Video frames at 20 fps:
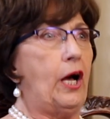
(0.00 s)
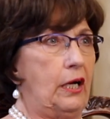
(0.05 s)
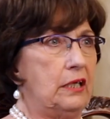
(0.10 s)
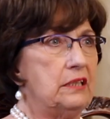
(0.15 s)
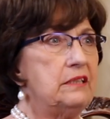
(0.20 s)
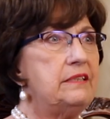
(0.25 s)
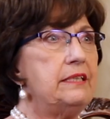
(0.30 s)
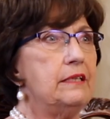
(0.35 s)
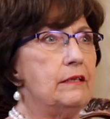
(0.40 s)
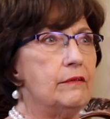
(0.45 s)

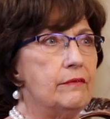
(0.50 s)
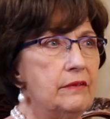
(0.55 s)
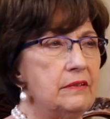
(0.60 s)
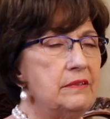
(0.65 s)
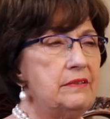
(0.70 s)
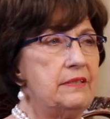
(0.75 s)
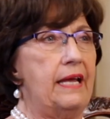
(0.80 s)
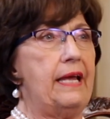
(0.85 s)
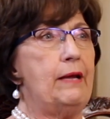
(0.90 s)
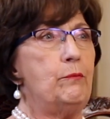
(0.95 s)
until the
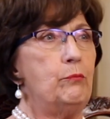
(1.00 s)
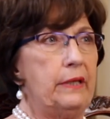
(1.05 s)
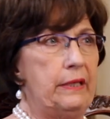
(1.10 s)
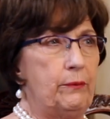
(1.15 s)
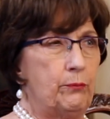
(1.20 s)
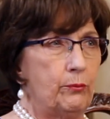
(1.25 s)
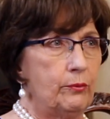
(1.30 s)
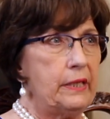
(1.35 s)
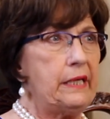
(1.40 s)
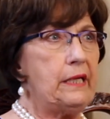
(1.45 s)
day
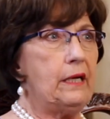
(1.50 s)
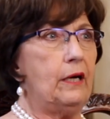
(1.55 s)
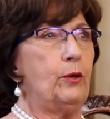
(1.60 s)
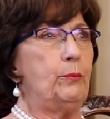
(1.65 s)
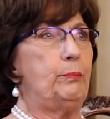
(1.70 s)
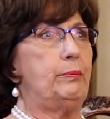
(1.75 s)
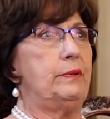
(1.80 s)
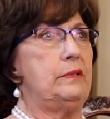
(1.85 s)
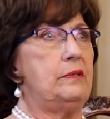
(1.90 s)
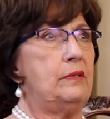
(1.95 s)
we
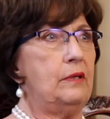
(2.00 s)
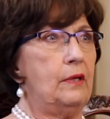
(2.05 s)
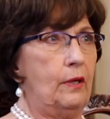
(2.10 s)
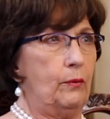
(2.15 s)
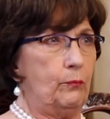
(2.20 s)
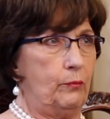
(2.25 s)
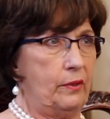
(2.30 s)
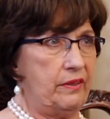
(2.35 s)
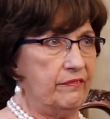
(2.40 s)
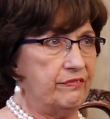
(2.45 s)
reopened
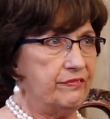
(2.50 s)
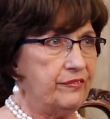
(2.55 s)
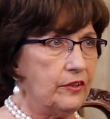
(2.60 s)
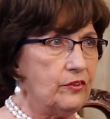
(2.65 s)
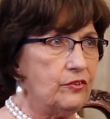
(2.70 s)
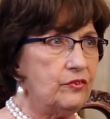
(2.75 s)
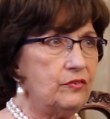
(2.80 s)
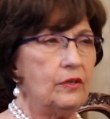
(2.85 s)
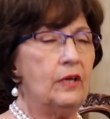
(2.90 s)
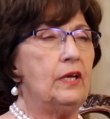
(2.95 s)
with the
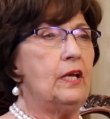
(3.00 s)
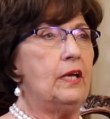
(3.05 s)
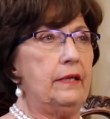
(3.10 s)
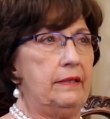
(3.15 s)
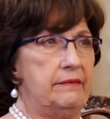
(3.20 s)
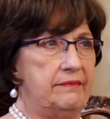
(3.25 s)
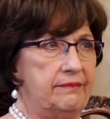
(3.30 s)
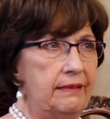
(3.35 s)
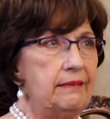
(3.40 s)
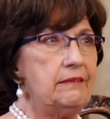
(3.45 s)
first
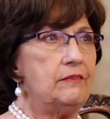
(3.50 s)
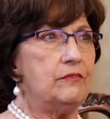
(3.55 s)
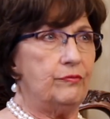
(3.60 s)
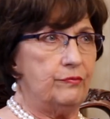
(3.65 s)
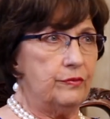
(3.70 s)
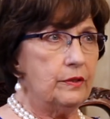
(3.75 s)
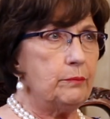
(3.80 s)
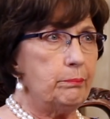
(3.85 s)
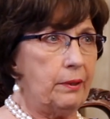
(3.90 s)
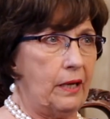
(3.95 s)
Saints
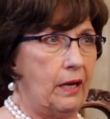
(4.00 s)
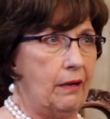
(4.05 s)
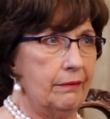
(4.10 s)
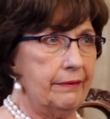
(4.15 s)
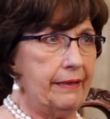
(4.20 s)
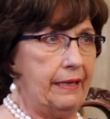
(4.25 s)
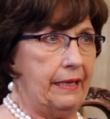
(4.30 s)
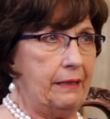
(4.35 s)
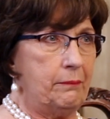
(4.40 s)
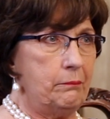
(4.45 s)
football
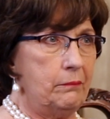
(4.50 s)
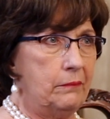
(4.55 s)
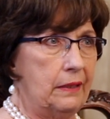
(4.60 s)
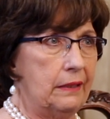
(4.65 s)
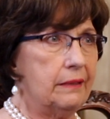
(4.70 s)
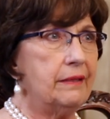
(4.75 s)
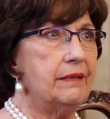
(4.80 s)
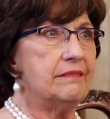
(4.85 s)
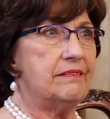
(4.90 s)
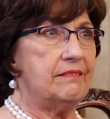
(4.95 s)
game
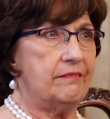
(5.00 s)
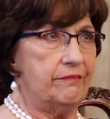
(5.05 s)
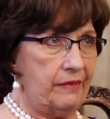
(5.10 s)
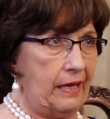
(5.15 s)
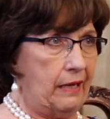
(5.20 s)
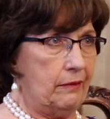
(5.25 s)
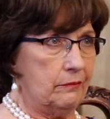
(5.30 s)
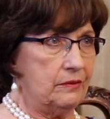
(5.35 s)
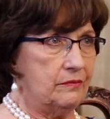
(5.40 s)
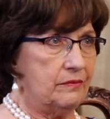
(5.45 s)
against the
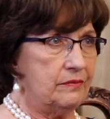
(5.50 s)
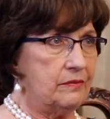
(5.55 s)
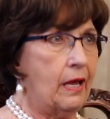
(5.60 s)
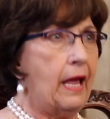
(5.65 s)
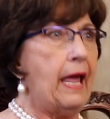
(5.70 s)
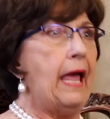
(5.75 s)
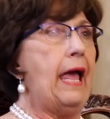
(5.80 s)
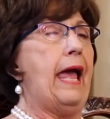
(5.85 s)
Falcons.